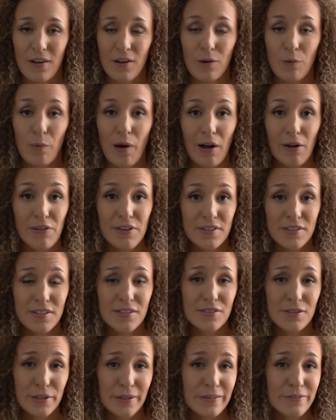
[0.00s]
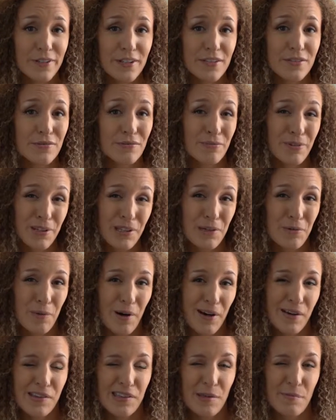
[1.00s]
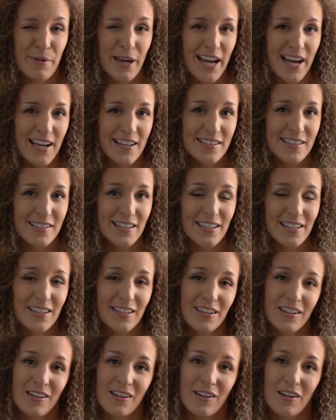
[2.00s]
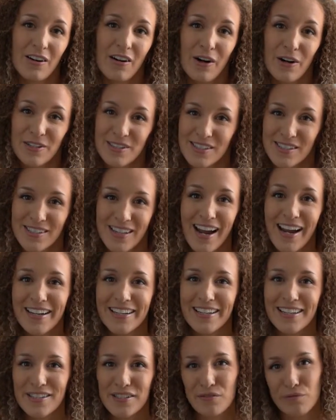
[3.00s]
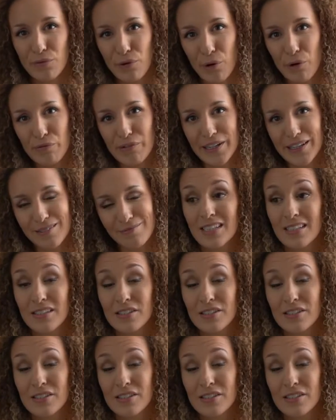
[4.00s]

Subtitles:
While this has served us really well in the past, our society is evolving.